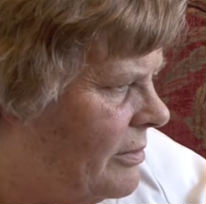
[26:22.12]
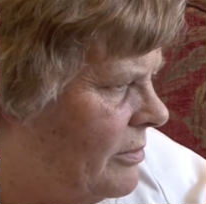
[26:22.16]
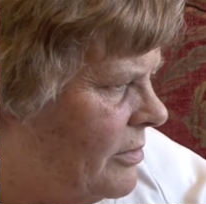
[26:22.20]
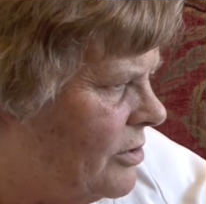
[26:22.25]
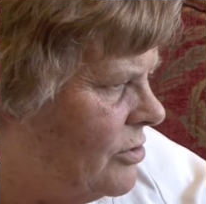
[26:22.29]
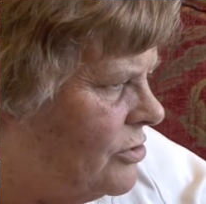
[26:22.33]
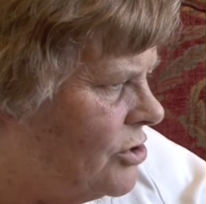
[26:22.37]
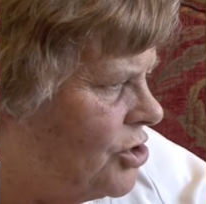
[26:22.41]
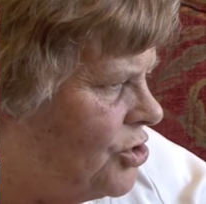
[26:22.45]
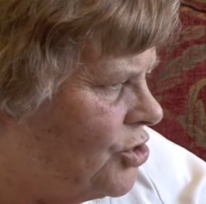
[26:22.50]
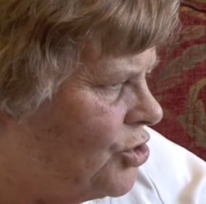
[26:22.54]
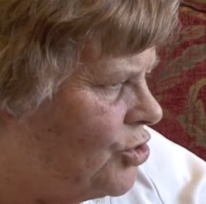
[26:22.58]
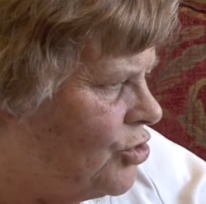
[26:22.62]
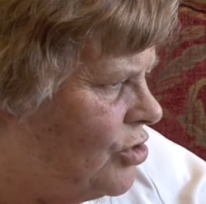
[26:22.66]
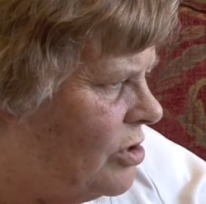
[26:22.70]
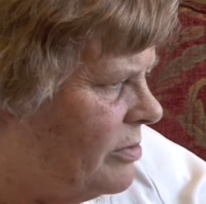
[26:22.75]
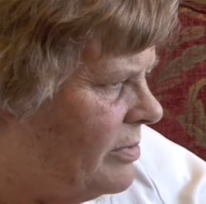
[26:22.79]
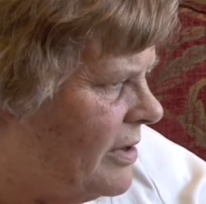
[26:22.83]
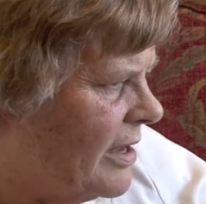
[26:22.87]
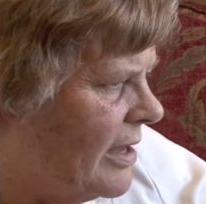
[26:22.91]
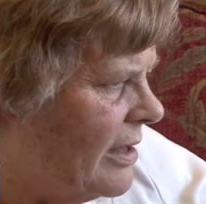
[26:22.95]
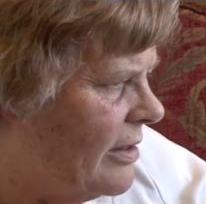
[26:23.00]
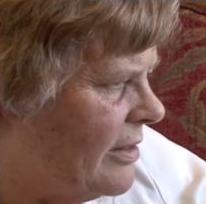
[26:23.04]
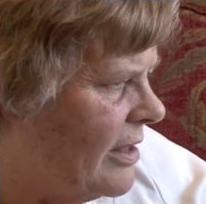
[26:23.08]
Not sure
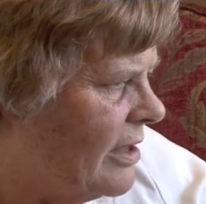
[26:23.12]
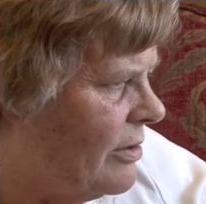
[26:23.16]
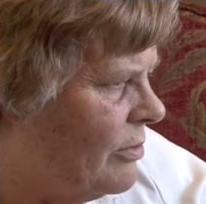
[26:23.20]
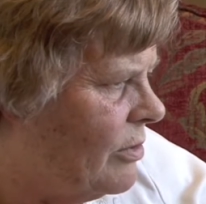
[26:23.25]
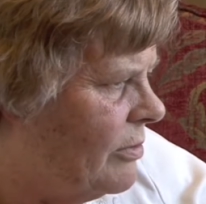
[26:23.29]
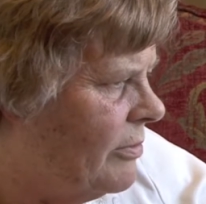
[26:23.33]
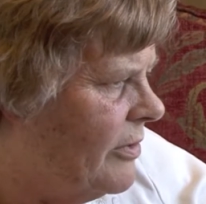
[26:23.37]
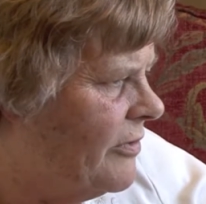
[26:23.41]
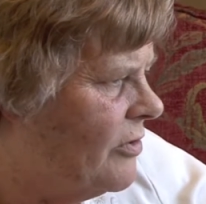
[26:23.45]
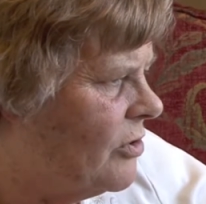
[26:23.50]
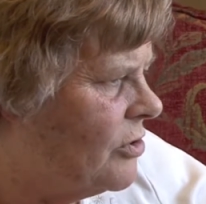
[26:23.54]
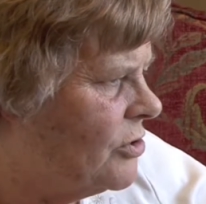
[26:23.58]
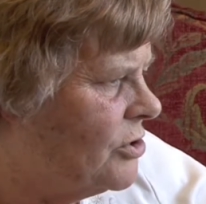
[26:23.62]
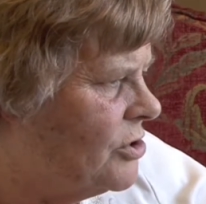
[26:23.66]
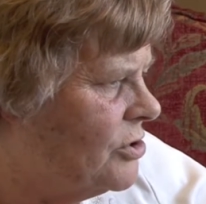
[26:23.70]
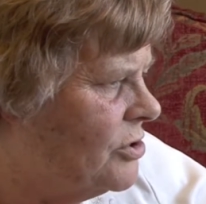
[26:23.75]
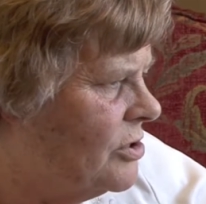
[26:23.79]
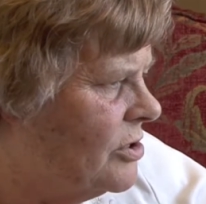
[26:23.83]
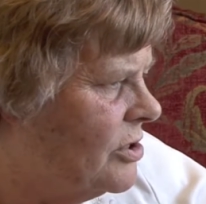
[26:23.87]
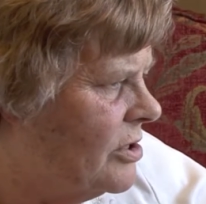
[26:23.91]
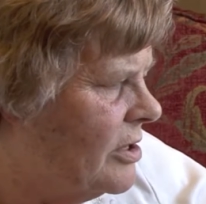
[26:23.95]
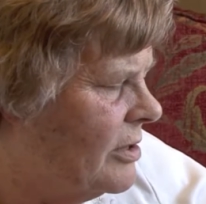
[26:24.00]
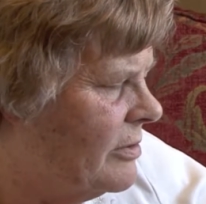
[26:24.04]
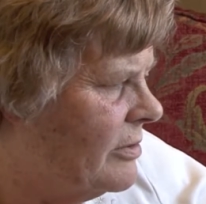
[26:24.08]
about that one. We've got
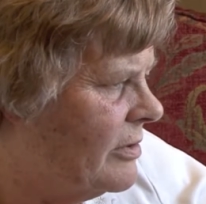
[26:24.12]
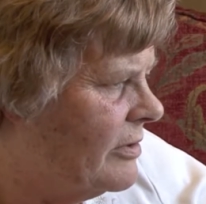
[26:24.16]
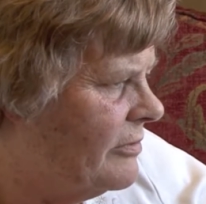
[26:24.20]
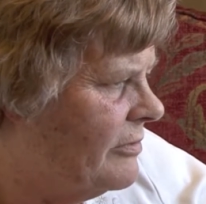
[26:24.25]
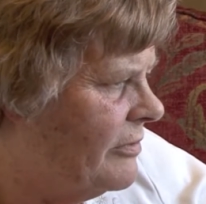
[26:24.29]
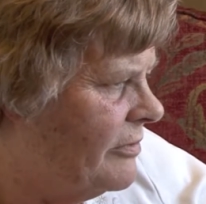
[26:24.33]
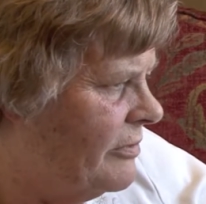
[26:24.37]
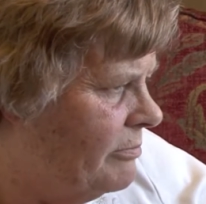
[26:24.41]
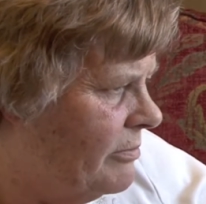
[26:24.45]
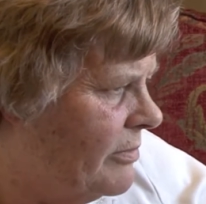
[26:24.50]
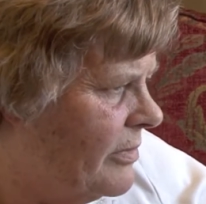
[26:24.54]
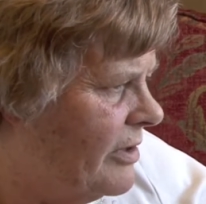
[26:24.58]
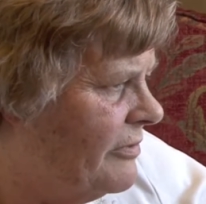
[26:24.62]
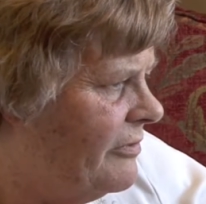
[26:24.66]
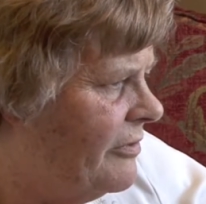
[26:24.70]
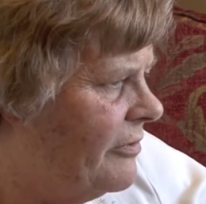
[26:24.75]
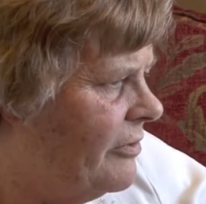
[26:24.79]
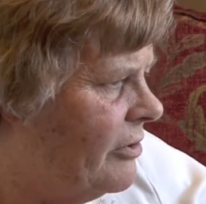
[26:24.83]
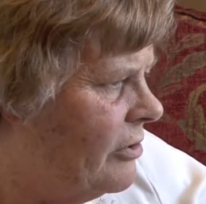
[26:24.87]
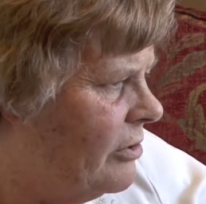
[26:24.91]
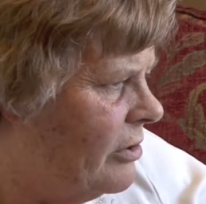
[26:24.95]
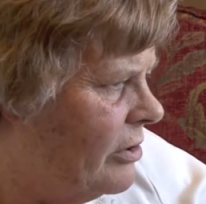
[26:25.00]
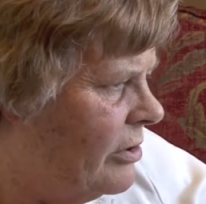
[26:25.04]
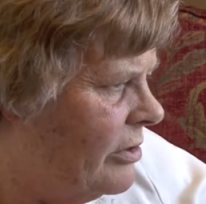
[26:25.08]
my
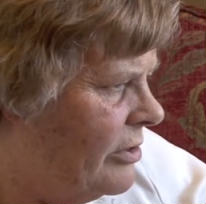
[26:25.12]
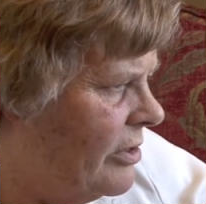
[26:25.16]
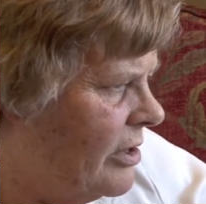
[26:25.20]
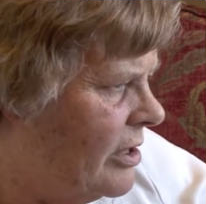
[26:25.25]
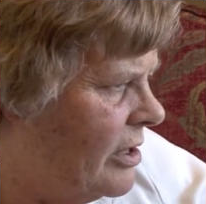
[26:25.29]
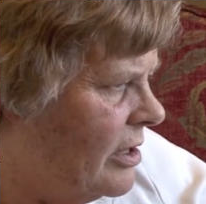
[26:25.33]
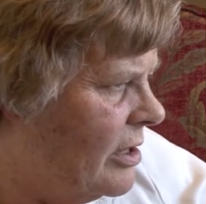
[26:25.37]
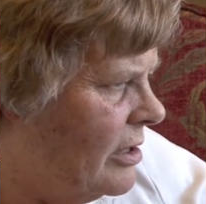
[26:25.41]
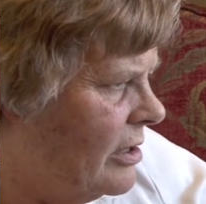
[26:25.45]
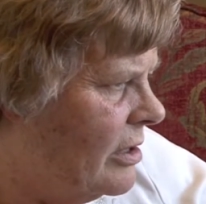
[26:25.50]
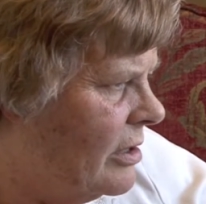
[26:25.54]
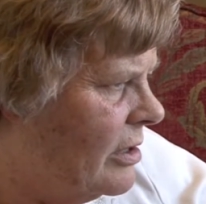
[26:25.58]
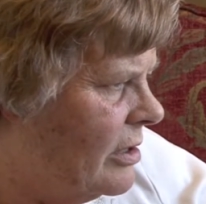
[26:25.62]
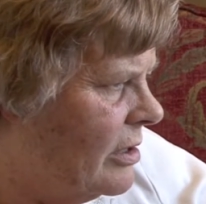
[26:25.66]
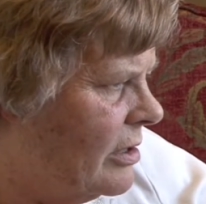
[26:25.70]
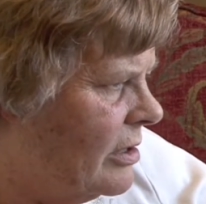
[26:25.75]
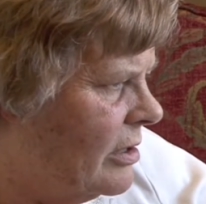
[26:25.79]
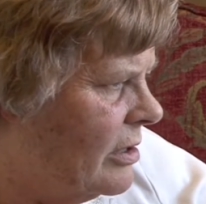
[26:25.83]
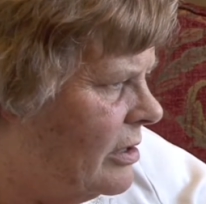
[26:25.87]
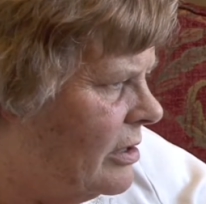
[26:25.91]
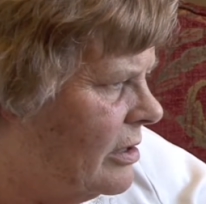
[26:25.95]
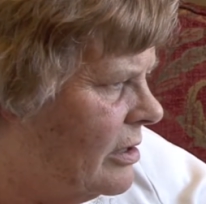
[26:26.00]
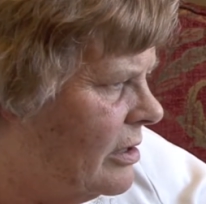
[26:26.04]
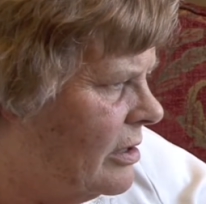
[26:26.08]
father,
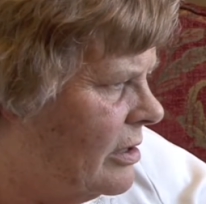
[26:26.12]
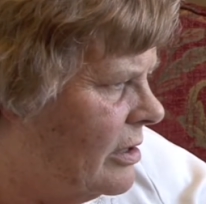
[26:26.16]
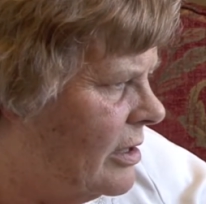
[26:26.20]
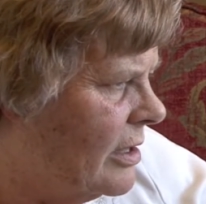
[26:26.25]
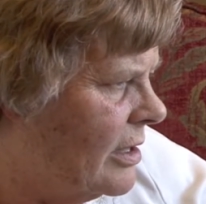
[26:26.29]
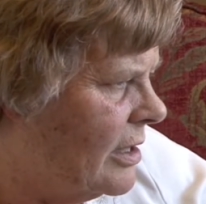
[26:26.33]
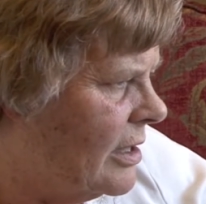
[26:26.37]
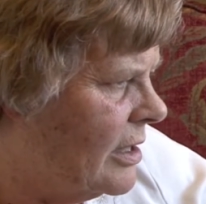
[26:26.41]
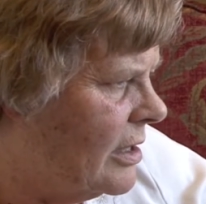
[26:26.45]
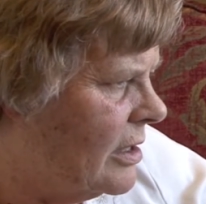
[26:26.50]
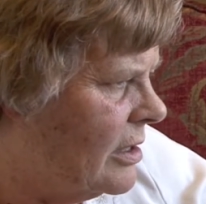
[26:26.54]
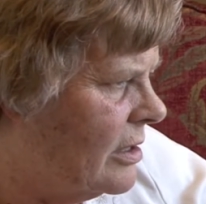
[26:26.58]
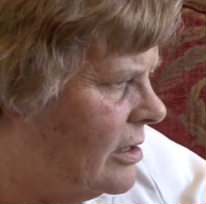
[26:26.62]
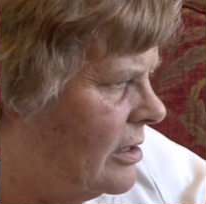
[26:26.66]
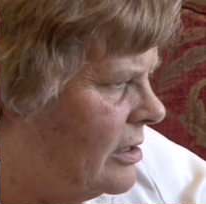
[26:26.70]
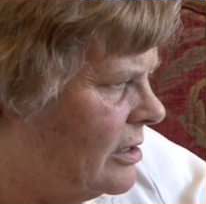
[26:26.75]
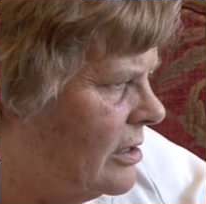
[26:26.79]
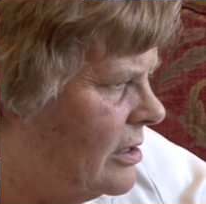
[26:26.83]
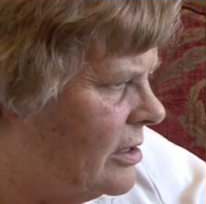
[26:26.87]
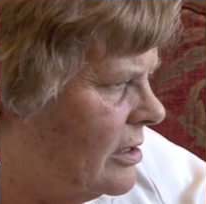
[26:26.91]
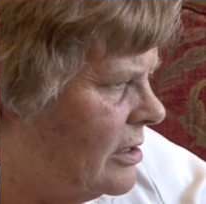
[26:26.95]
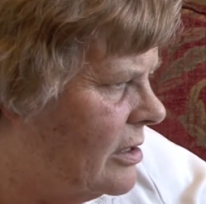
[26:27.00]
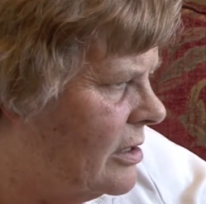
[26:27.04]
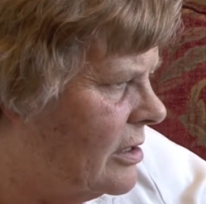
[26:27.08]

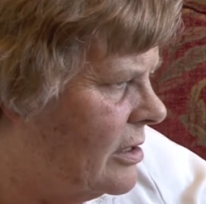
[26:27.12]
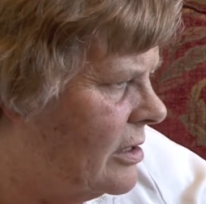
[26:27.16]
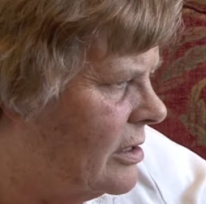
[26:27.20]
and